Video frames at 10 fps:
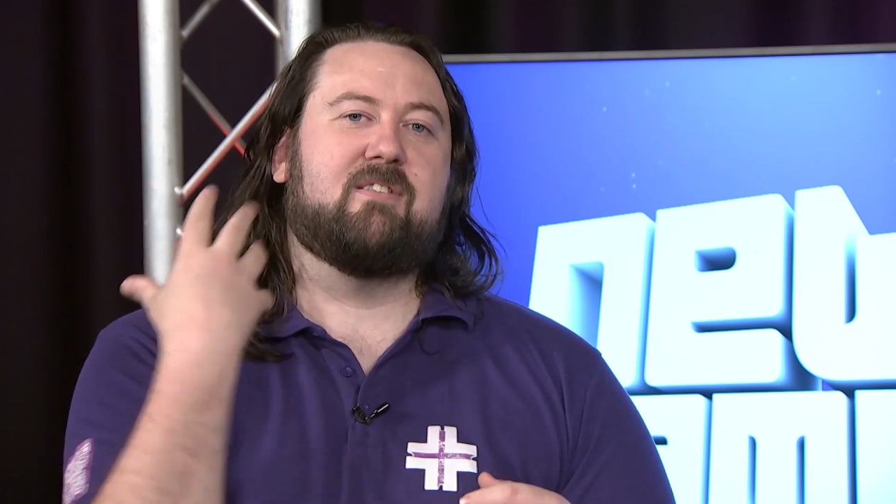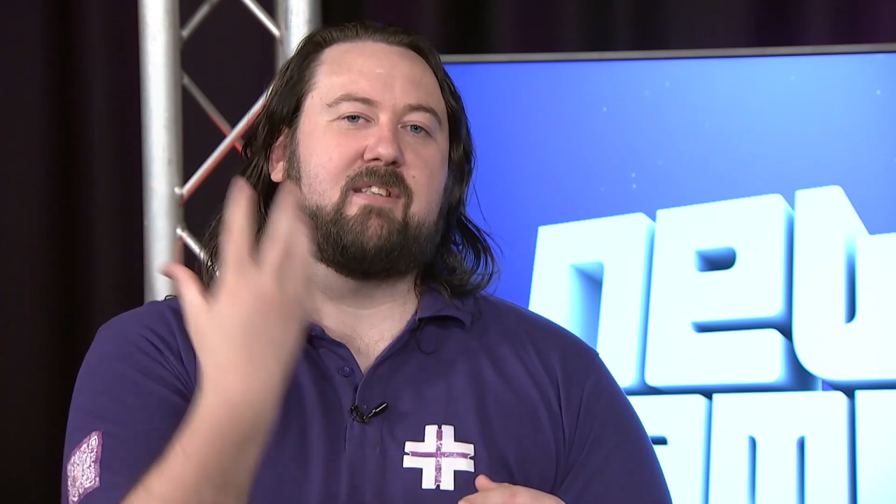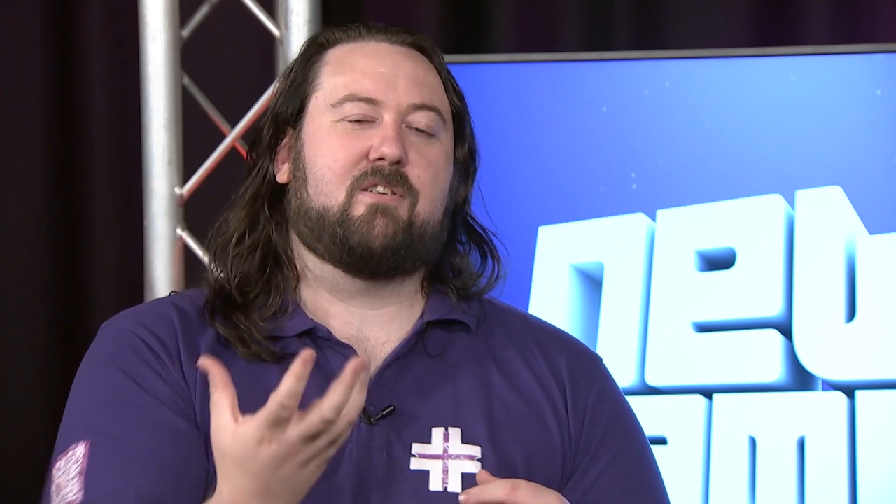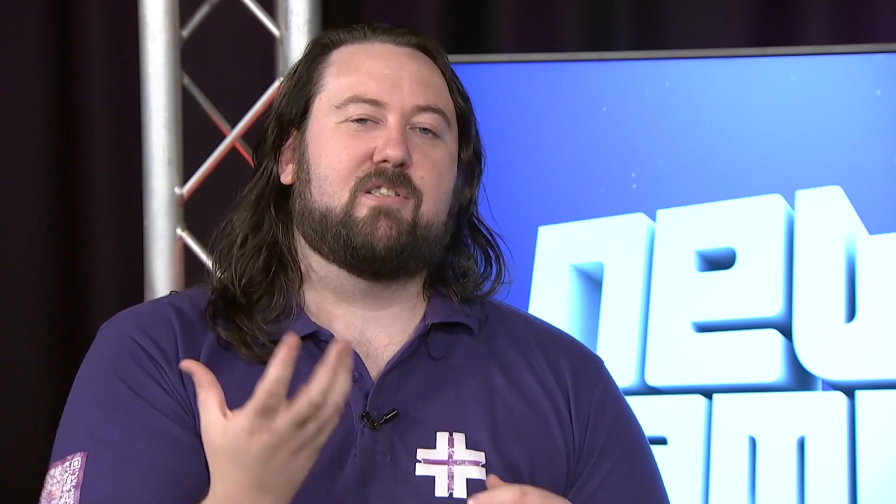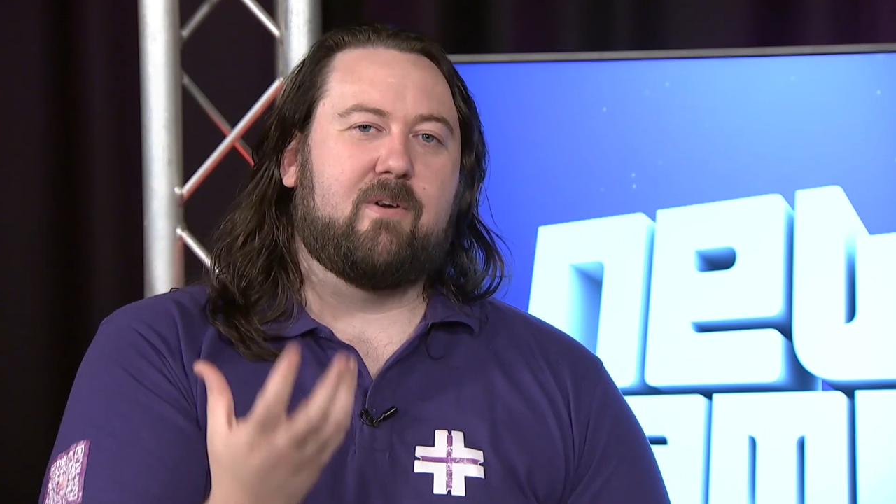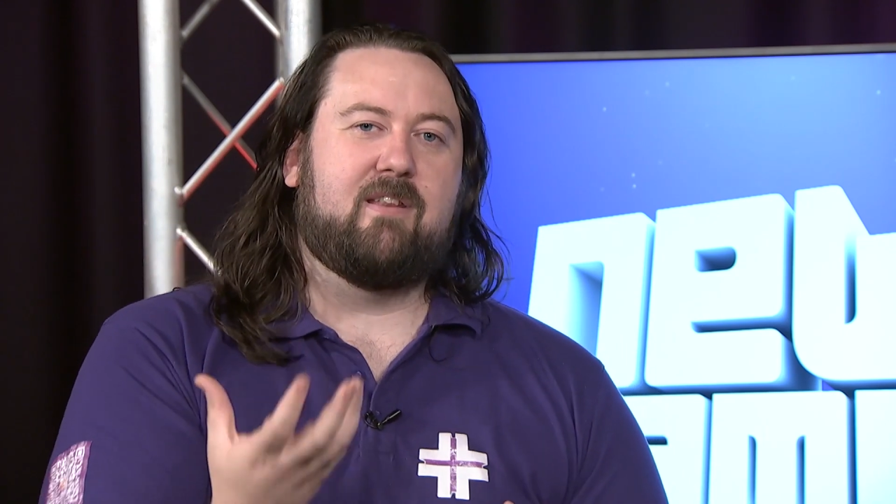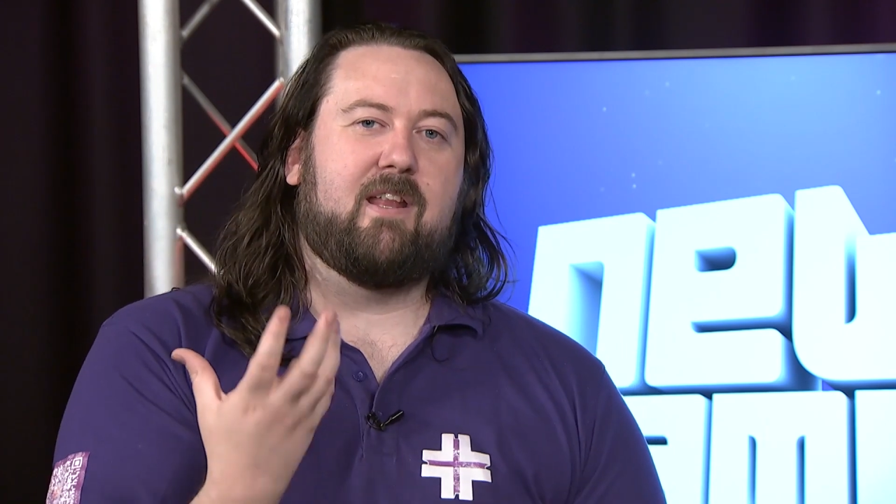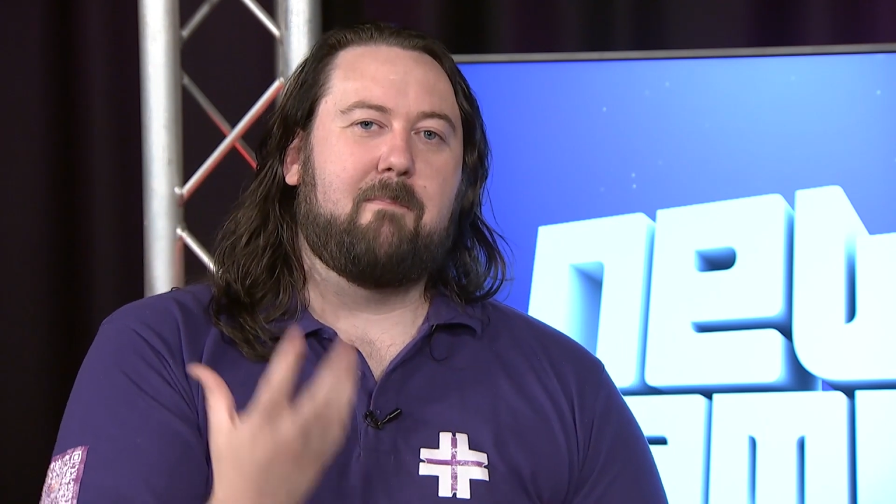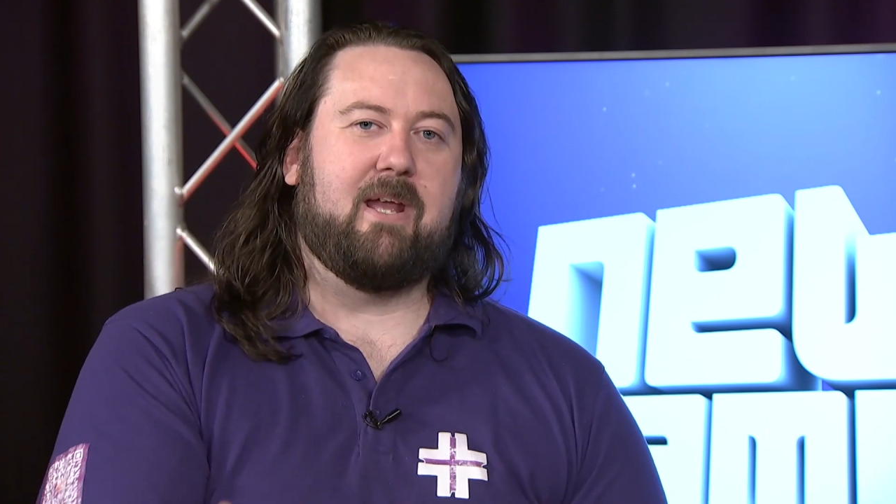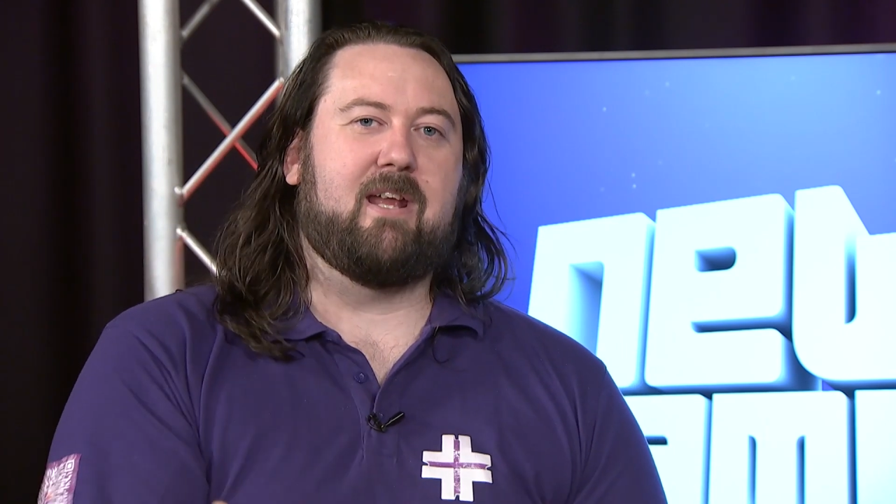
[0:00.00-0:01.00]
the
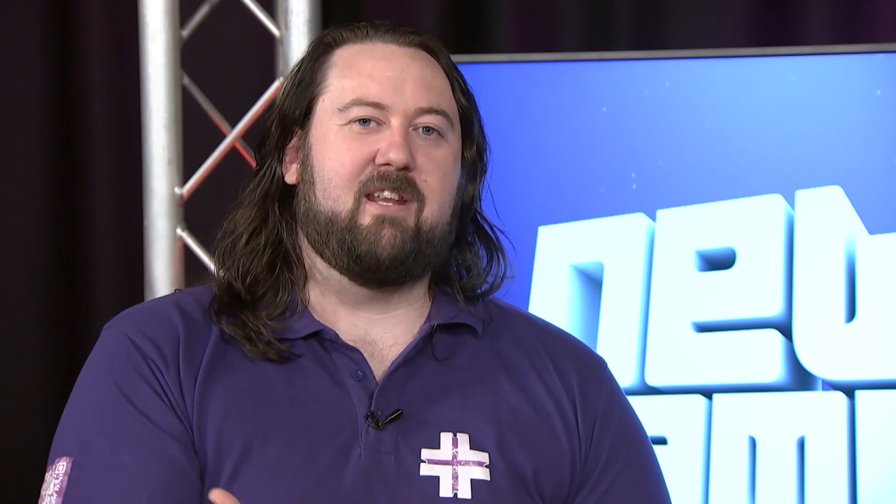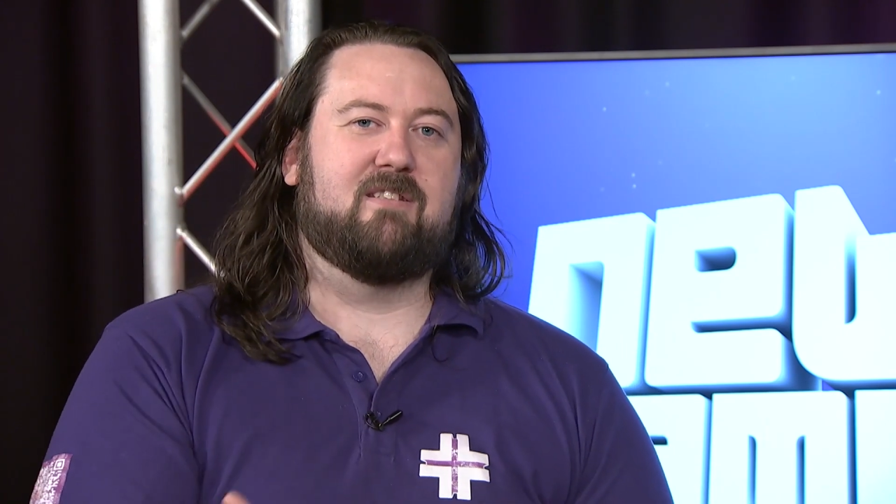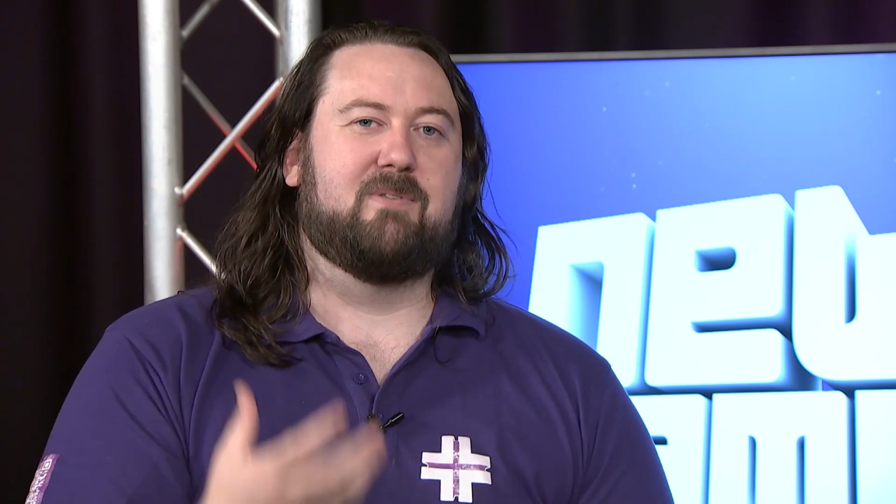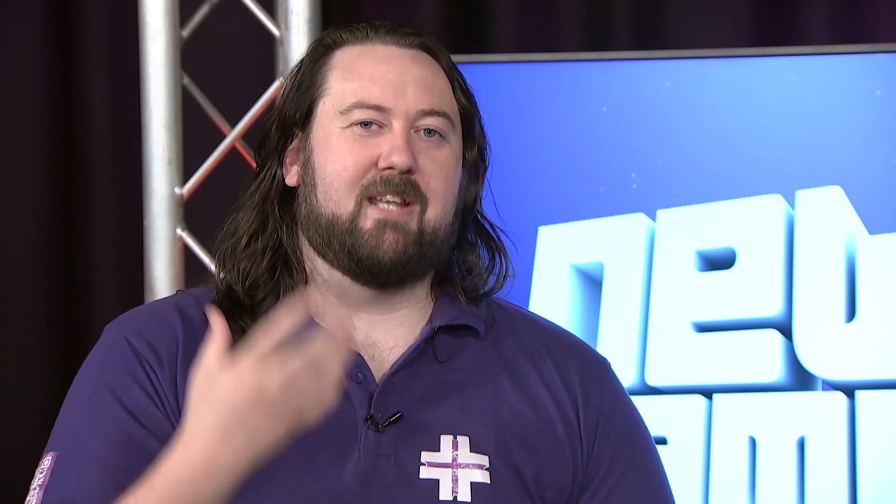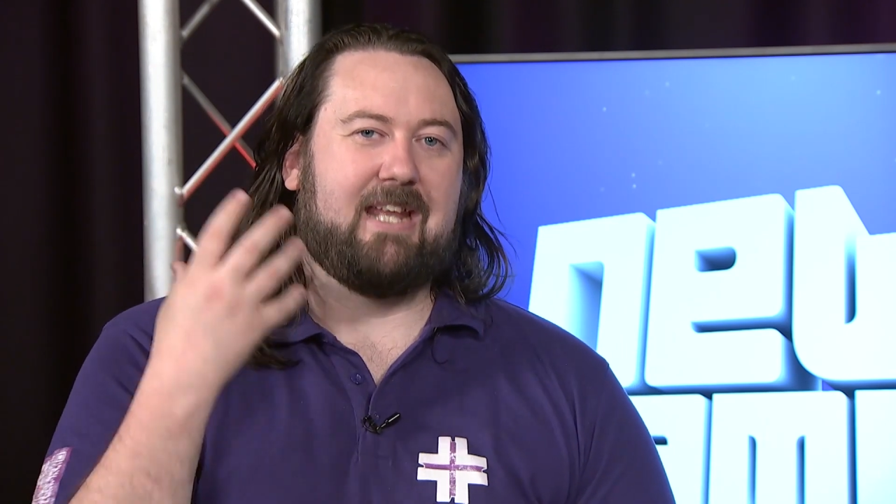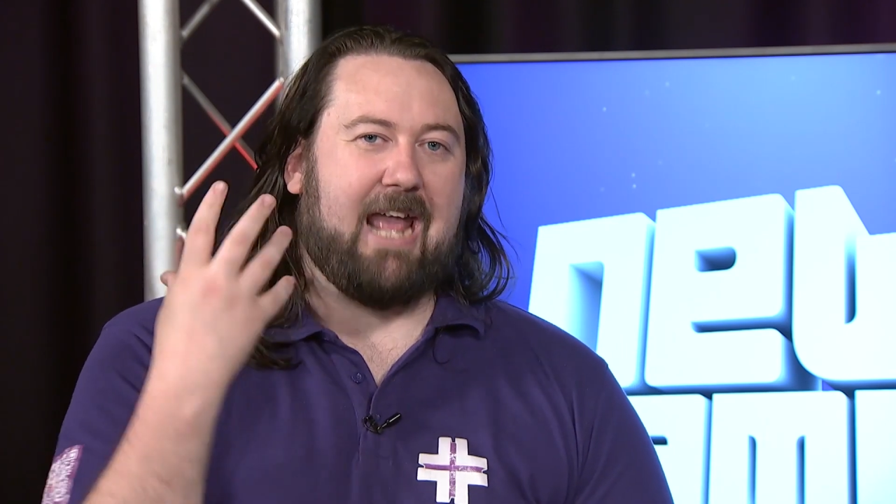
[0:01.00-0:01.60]
storytelling mechanisms that